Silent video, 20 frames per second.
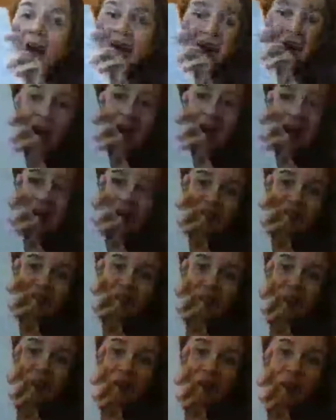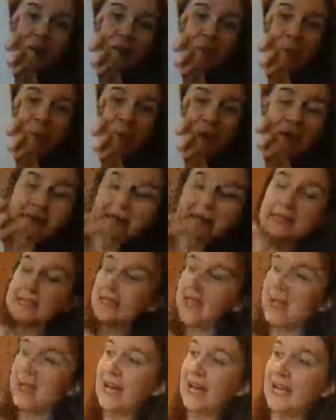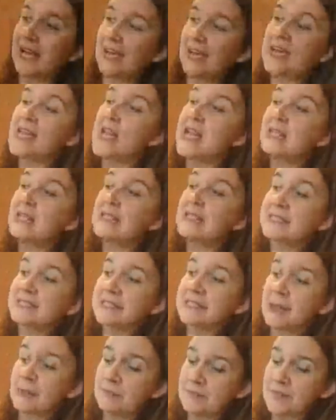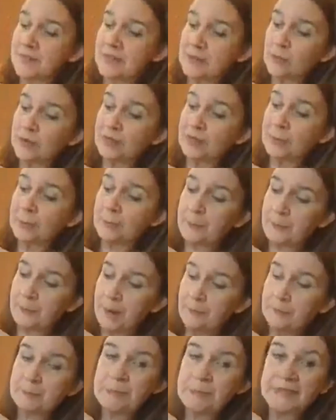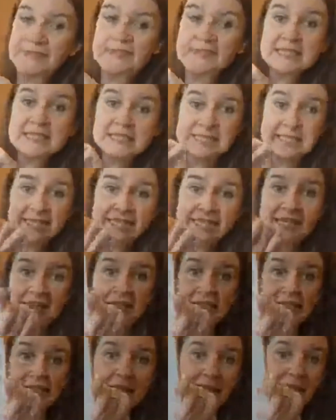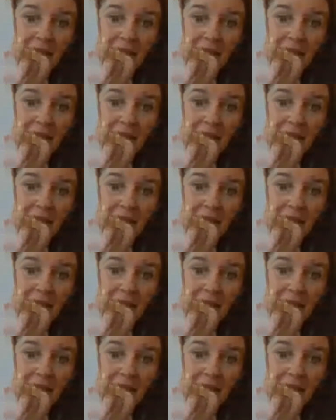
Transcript: I spy with my little eye something with bumpy skin.